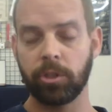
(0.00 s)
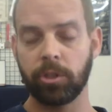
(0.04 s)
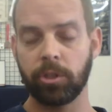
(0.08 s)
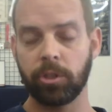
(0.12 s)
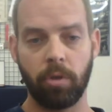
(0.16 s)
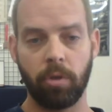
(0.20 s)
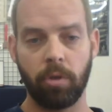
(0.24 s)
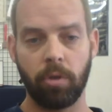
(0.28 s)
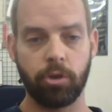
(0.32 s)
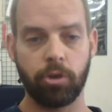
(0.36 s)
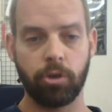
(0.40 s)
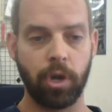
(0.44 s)

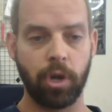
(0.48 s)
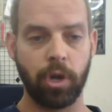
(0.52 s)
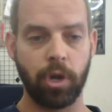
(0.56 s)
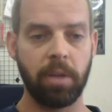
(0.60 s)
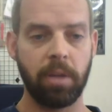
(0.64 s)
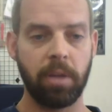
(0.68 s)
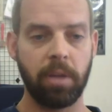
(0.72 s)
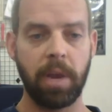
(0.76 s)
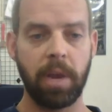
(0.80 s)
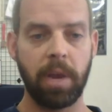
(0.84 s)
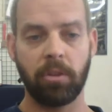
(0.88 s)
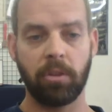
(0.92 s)
or they're
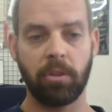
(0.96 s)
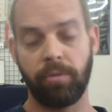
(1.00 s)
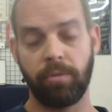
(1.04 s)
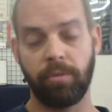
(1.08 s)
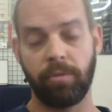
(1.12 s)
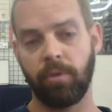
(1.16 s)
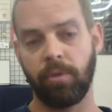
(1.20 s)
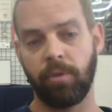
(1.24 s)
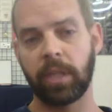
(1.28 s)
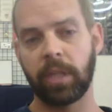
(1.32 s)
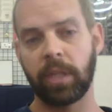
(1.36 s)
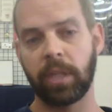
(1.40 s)
trying to make their
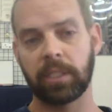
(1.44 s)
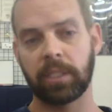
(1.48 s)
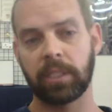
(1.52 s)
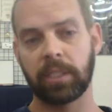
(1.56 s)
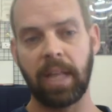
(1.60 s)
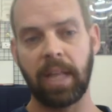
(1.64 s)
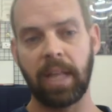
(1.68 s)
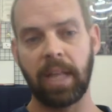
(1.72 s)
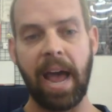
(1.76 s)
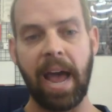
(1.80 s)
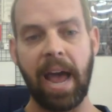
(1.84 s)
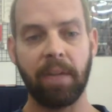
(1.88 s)

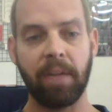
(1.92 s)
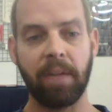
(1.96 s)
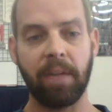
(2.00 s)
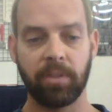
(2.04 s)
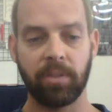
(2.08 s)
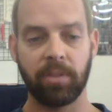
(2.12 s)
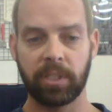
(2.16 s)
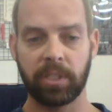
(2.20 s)
friends laugh